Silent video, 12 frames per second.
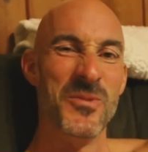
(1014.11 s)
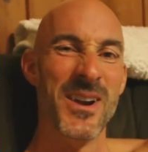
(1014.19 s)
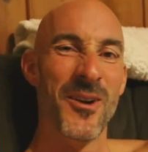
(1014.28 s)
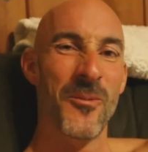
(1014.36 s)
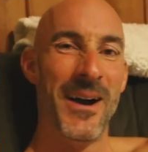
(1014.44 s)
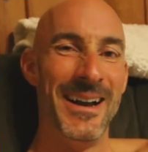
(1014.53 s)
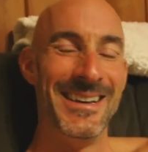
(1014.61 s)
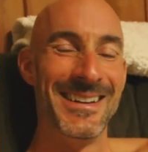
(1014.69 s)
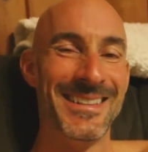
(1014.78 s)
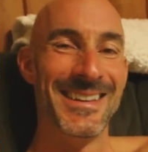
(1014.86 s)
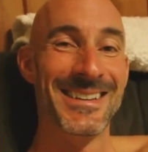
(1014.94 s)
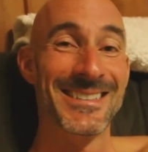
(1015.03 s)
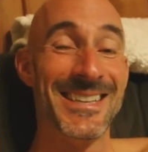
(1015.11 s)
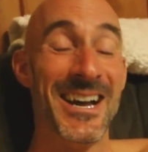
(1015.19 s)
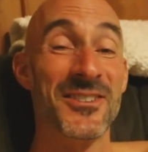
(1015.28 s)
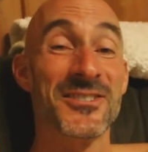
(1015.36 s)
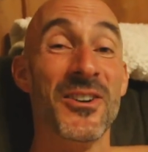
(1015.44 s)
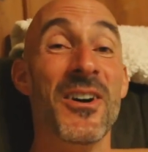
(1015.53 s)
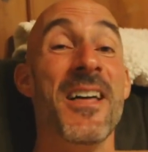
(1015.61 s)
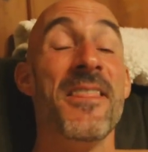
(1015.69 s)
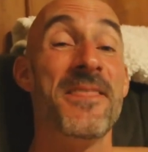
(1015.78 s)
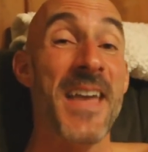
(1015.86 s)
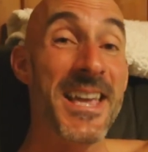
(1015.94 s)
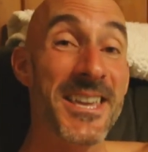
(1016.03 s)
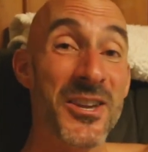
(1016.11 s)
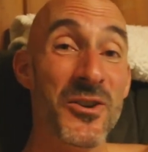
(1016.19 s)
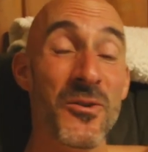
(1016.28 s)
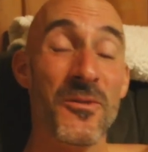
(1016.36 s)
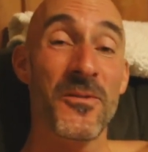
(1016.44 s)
We are winding things down. So thank you